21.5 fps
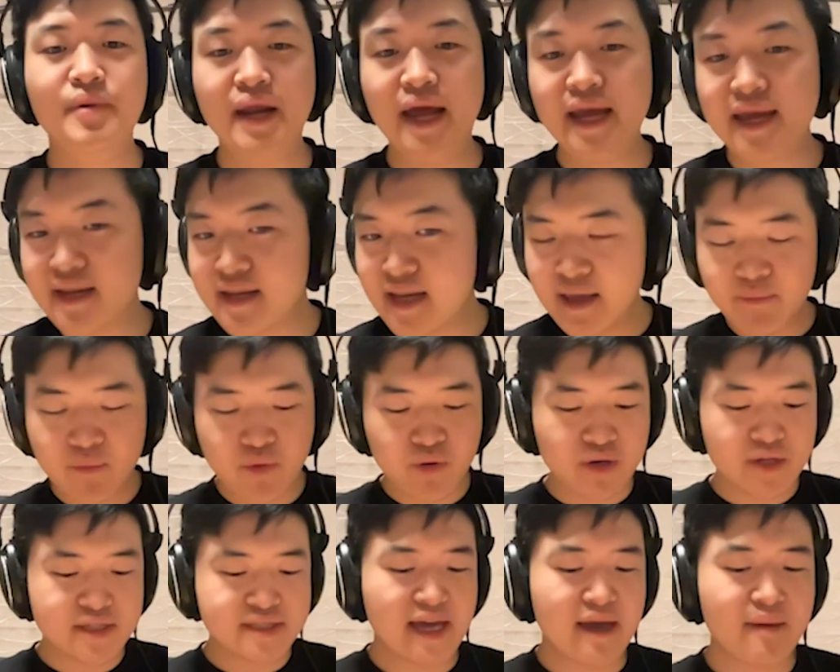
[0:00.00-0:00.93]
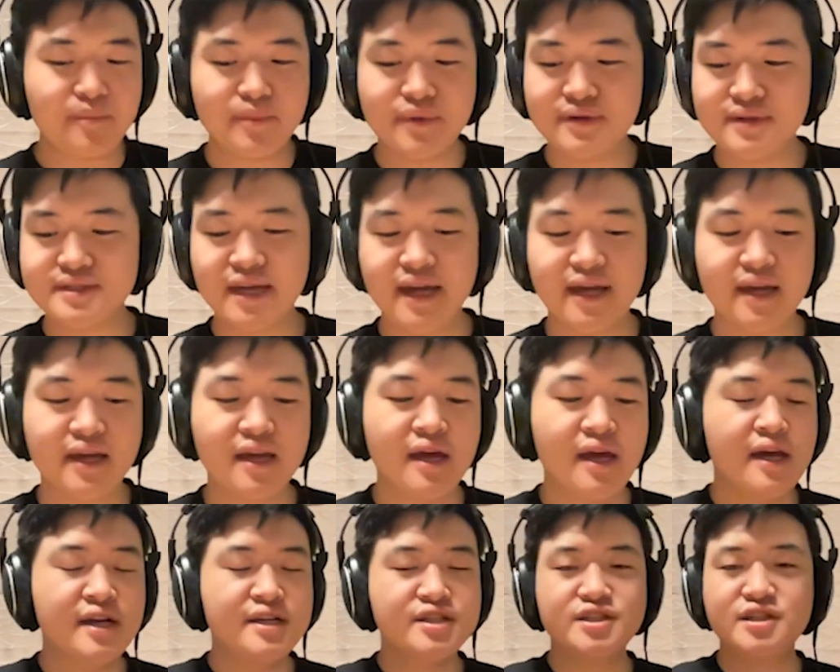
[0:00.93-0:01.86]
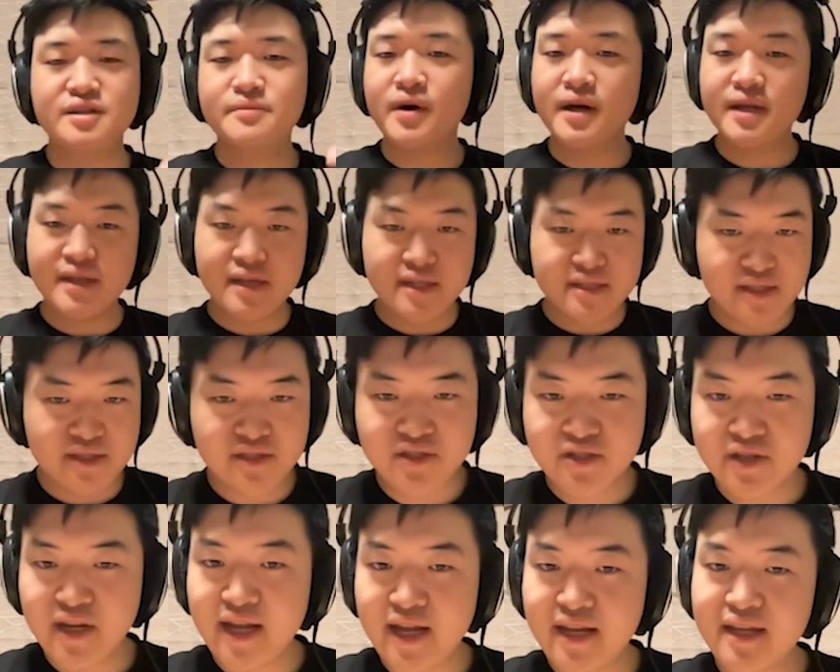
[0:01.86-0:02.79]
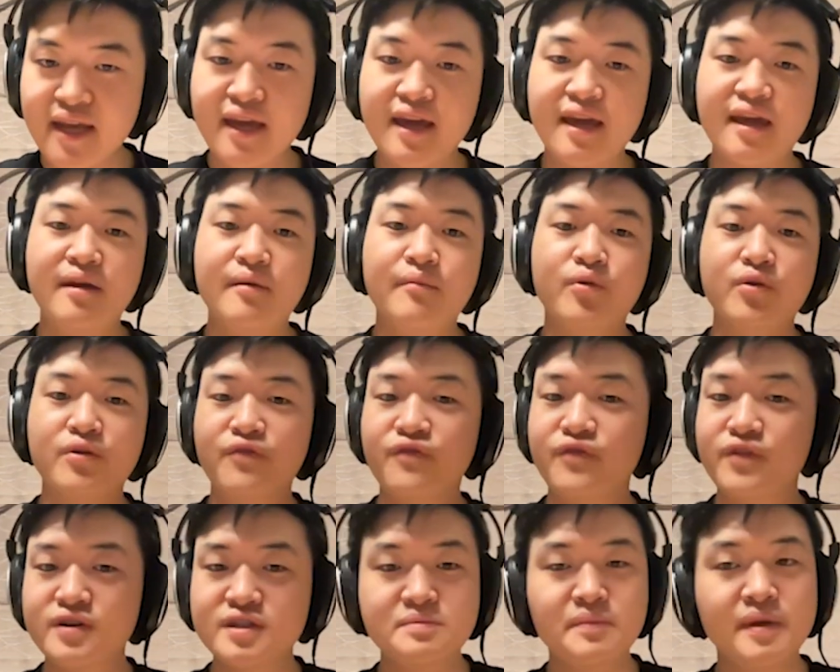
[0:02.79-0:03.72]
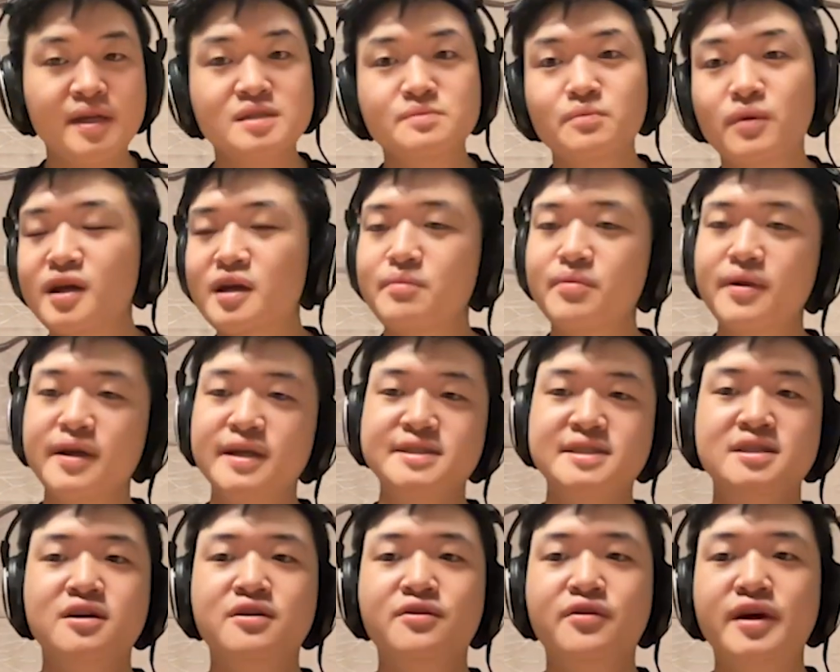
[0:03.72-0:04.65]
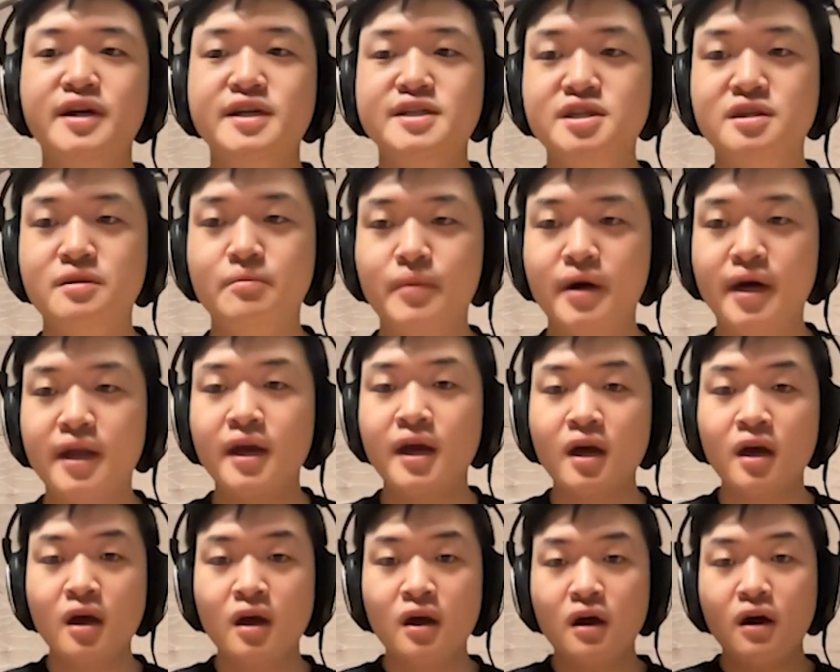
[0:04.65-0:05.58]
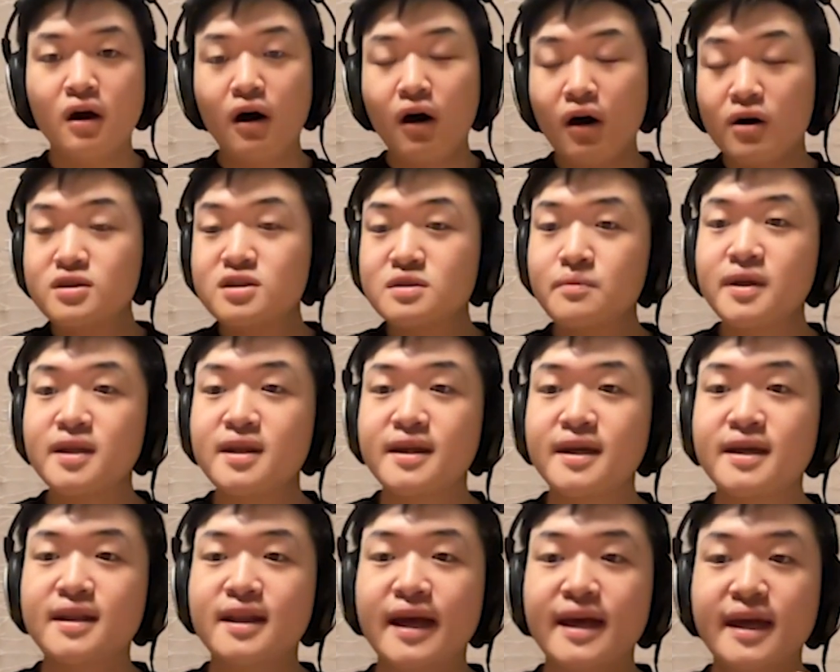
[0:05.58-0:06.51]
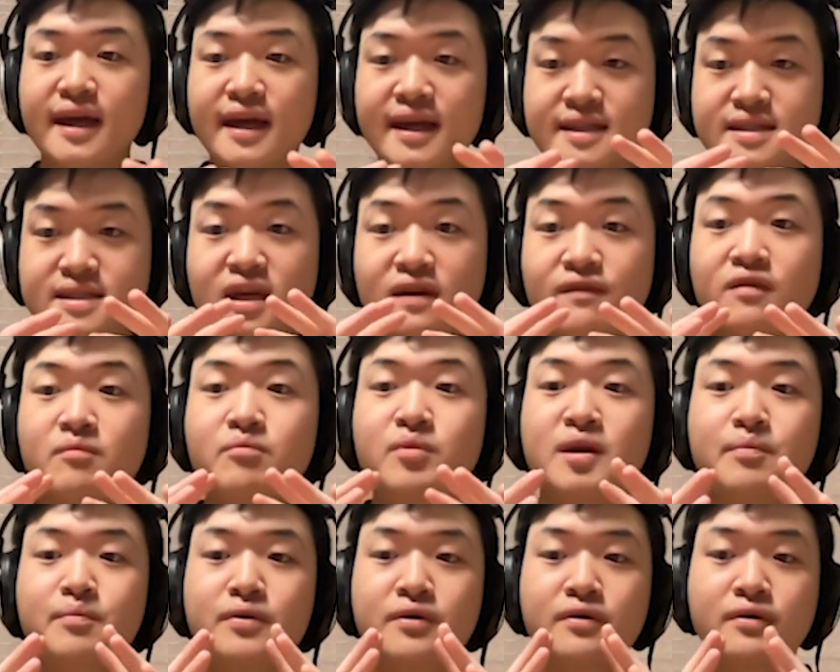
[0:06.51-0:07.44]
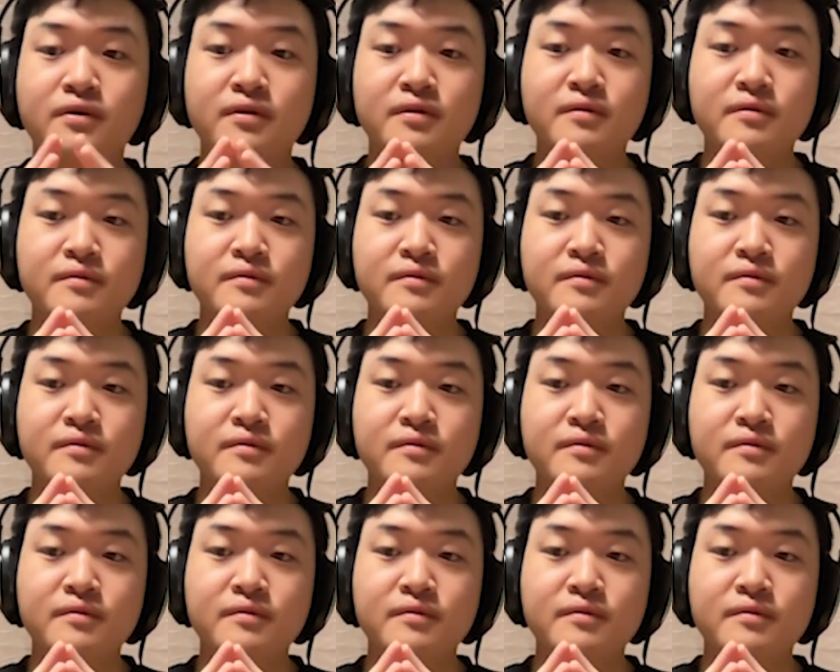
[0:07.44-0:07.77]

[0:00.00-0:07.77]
And I can name more examples like Gmoney's internet game or FirstMate's marketplace integration, but ultimately like it's giving people